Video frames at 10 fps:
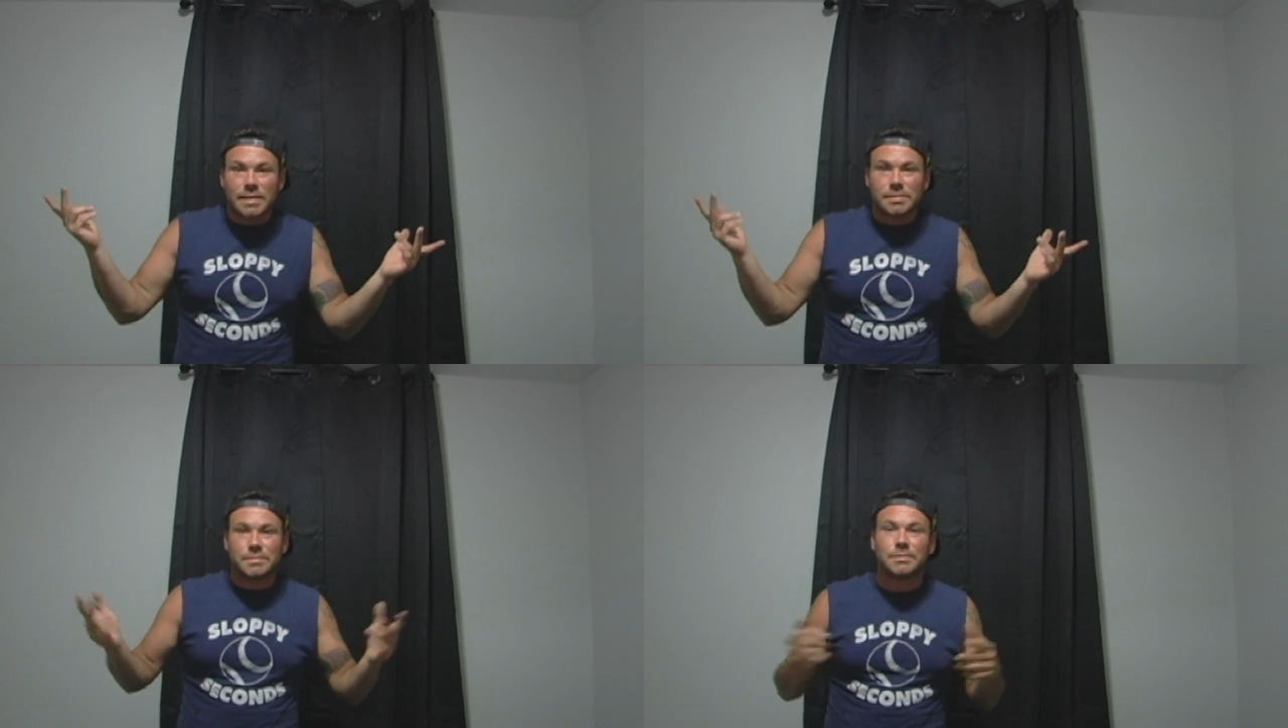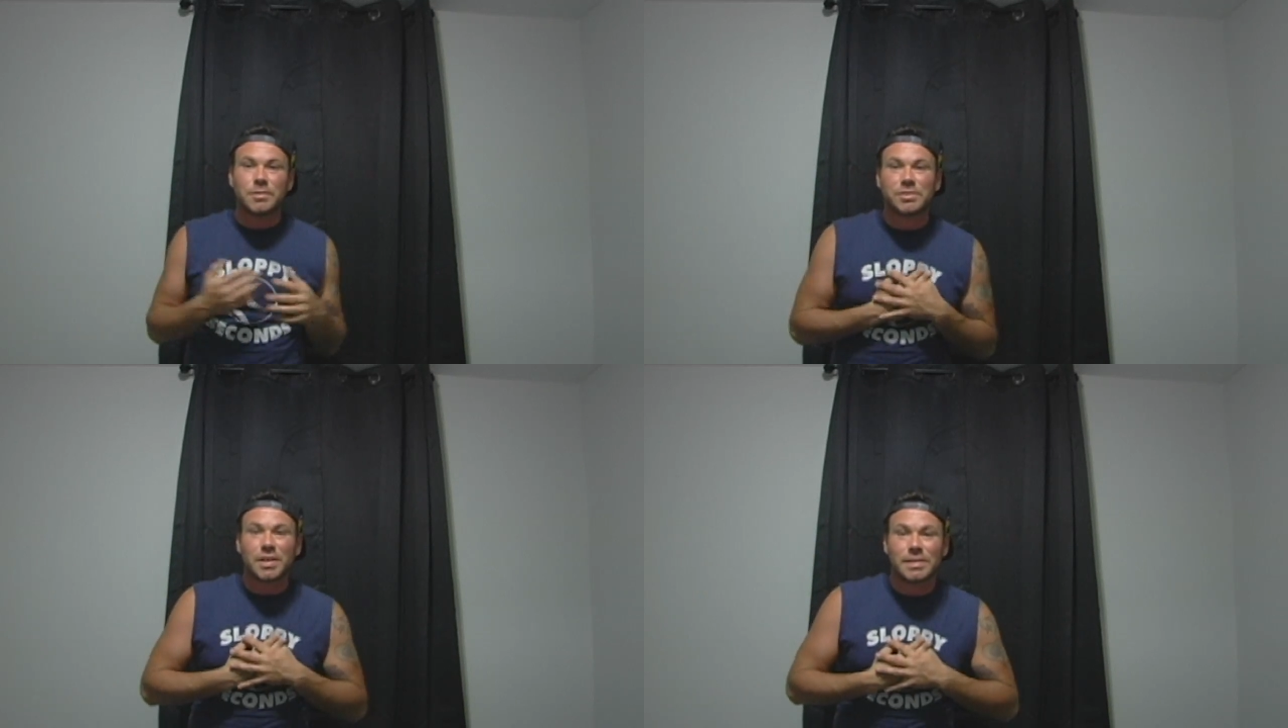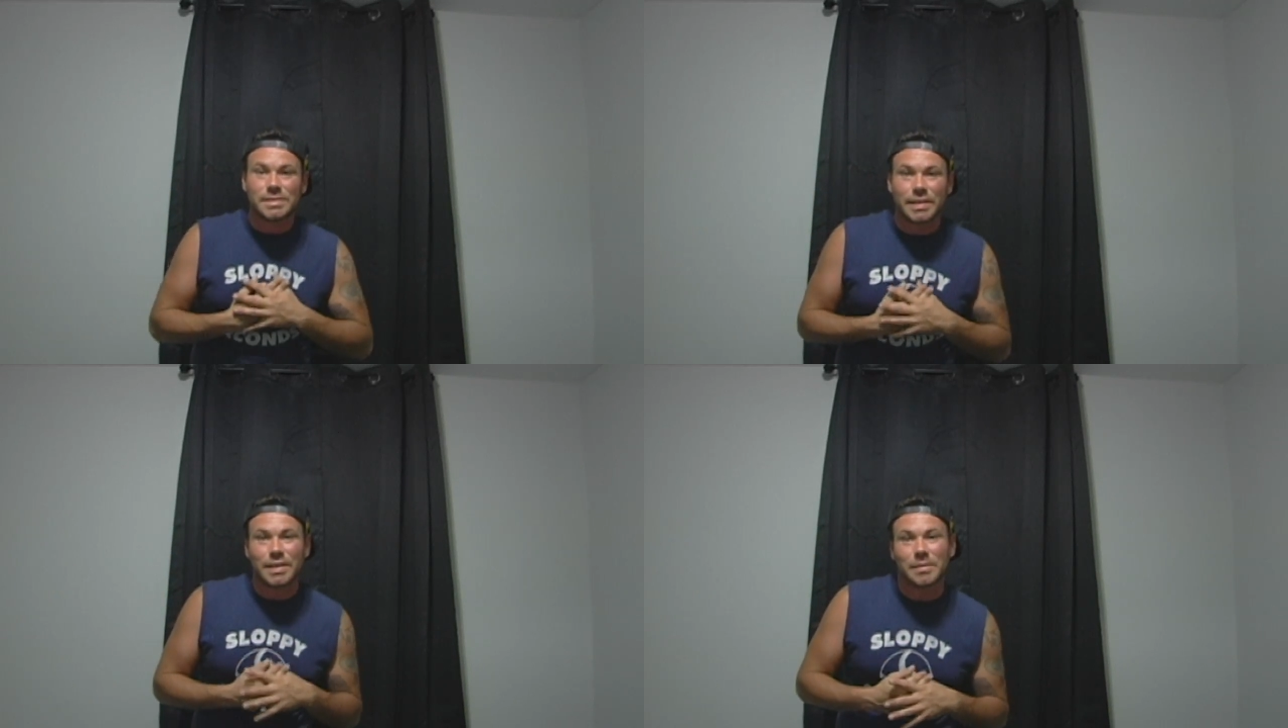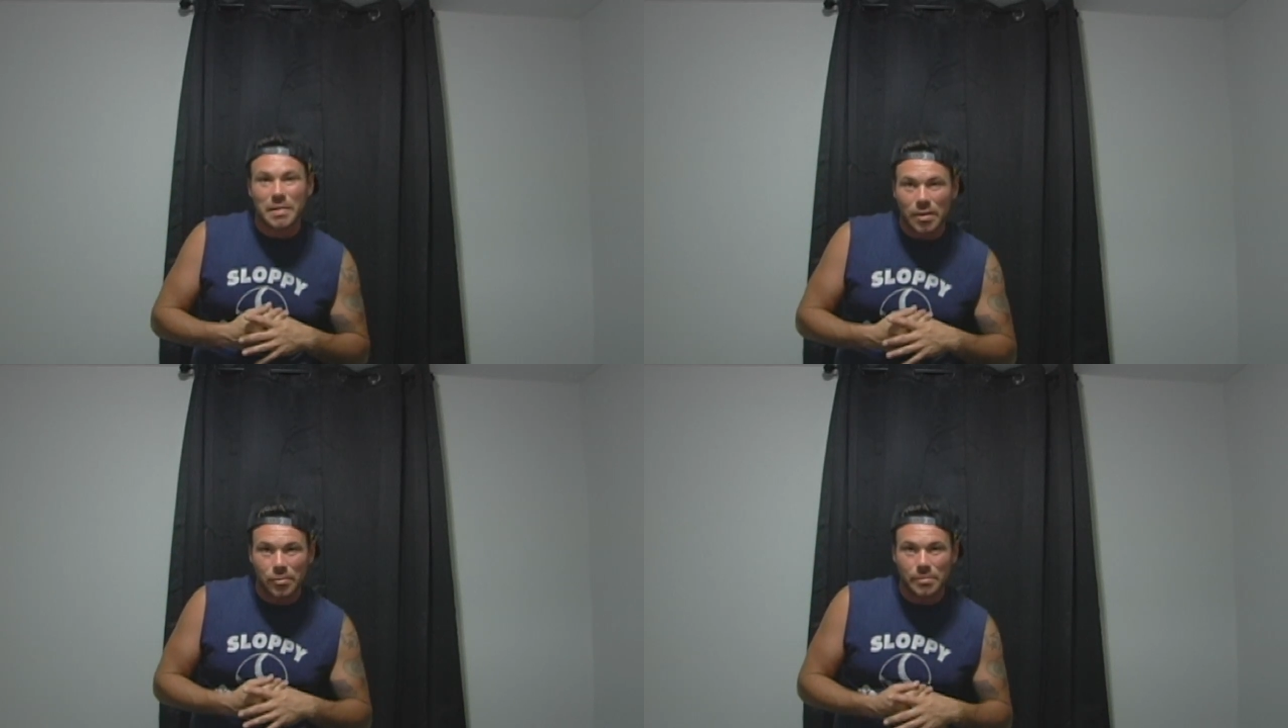No sun is getting in my
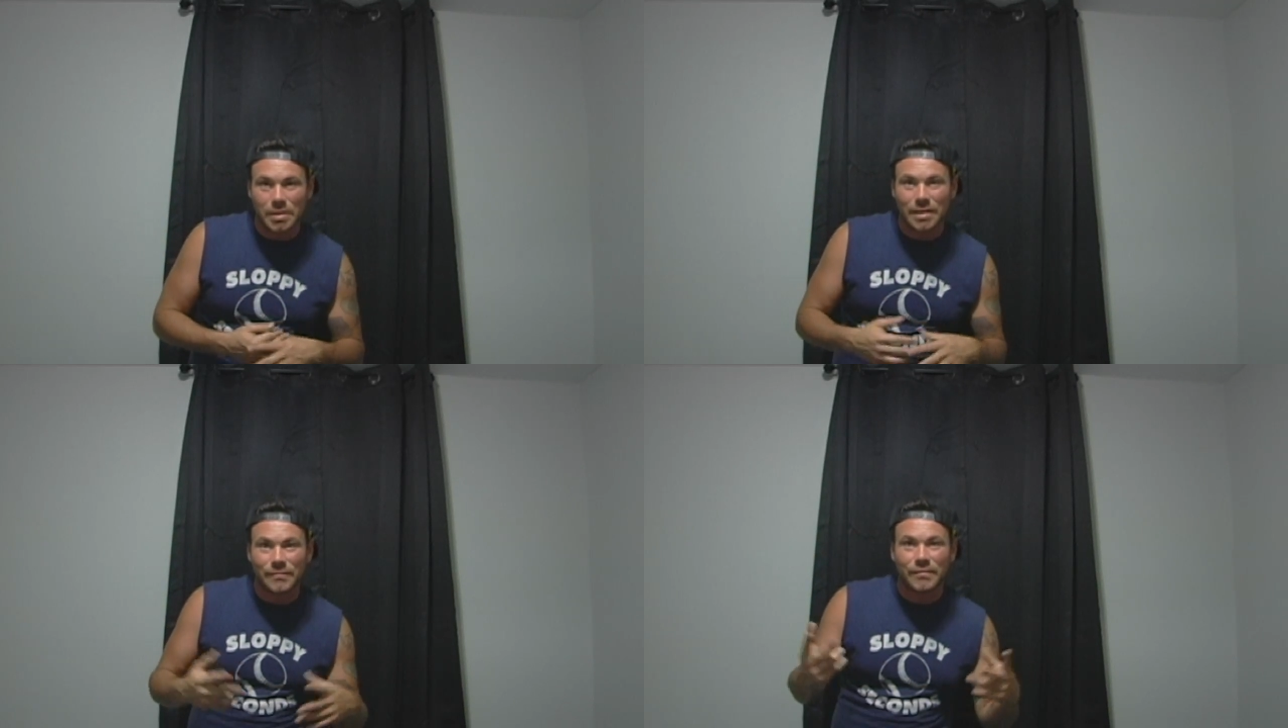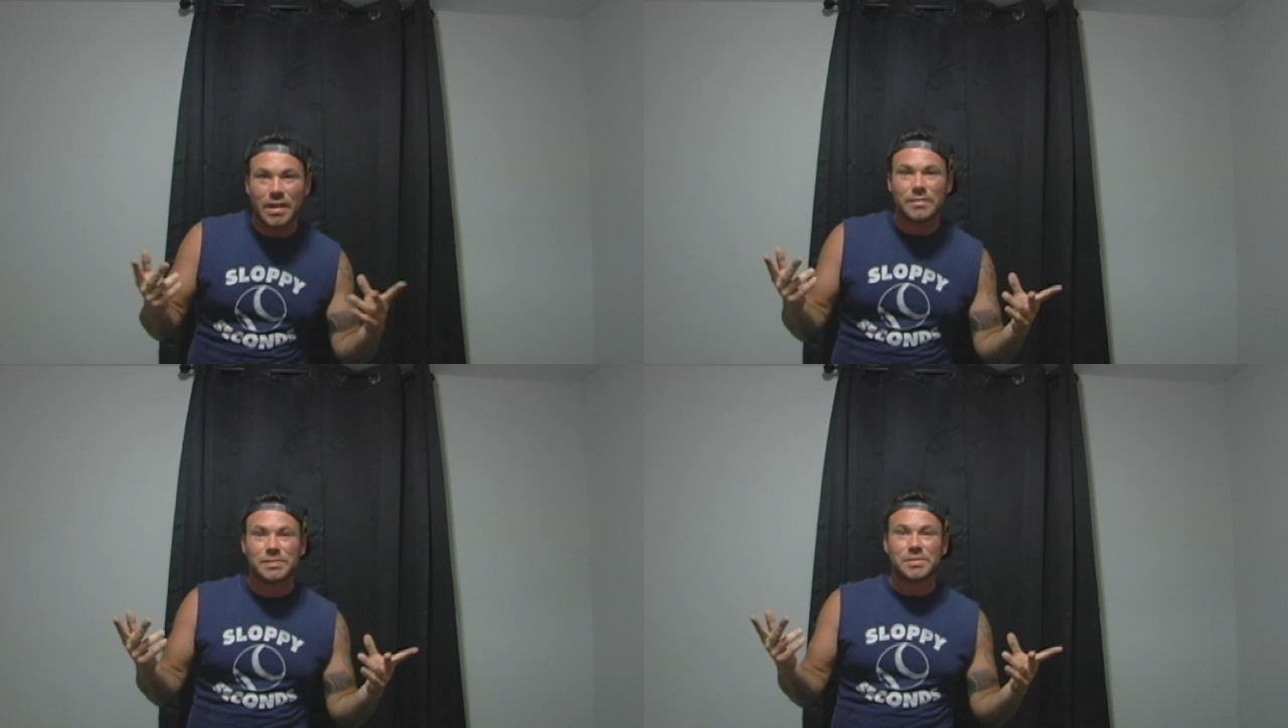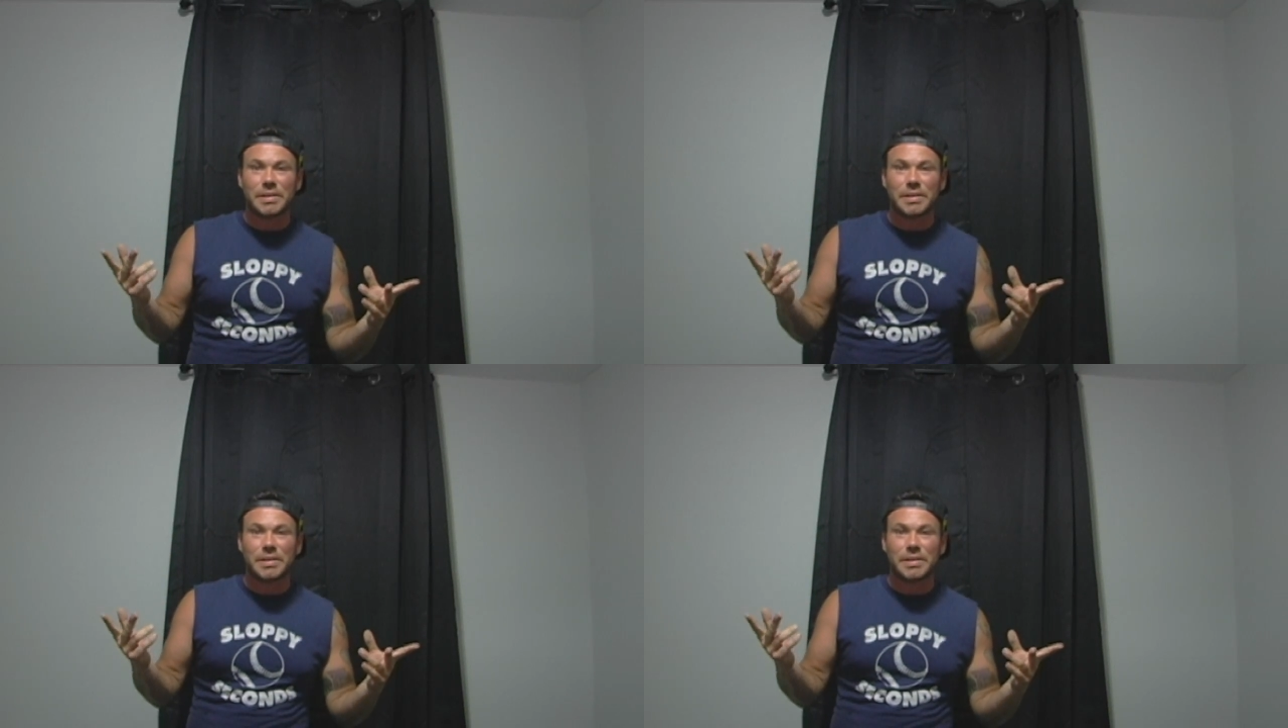room and I can finally sleep.